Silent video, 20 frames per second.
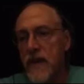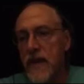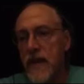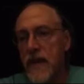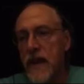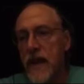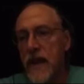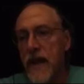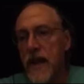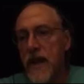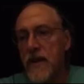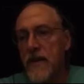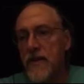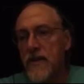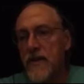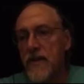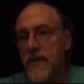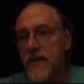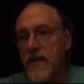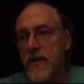
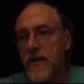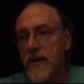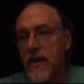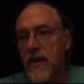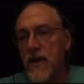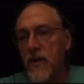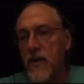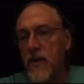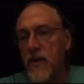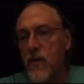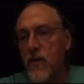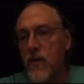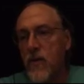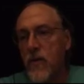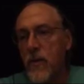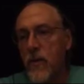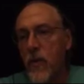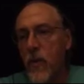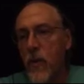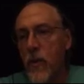And
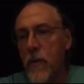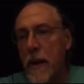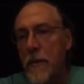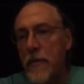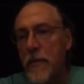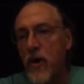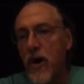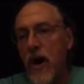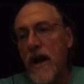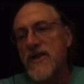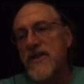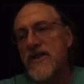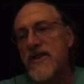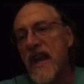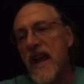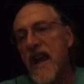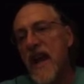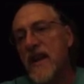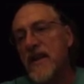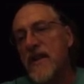remember I'd
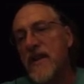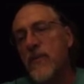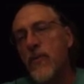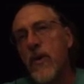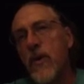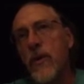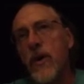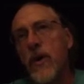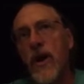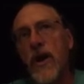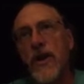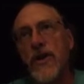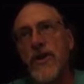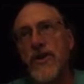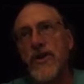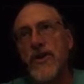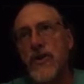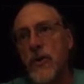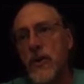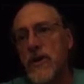said that we were going to
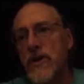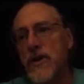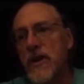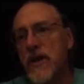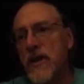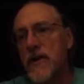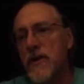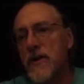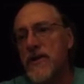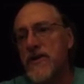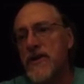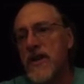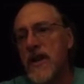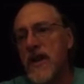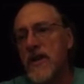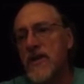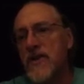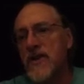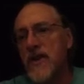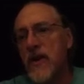just do it to the nearest
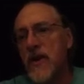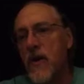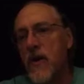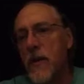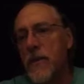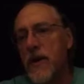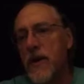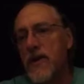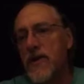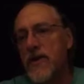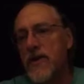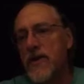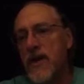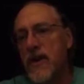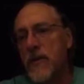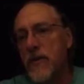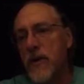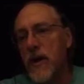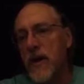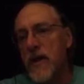10, so I'm going to just
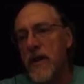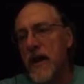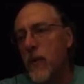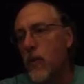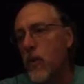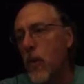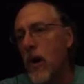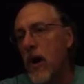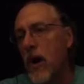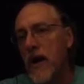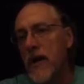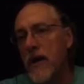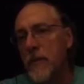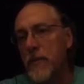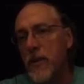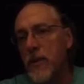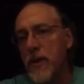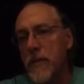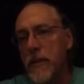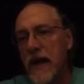get rid of that 1 and
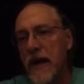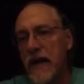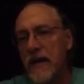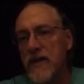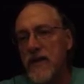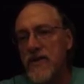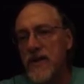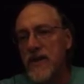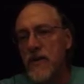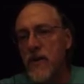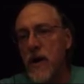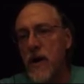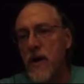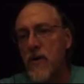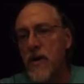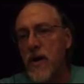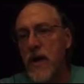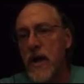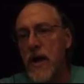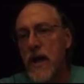put it back to 0.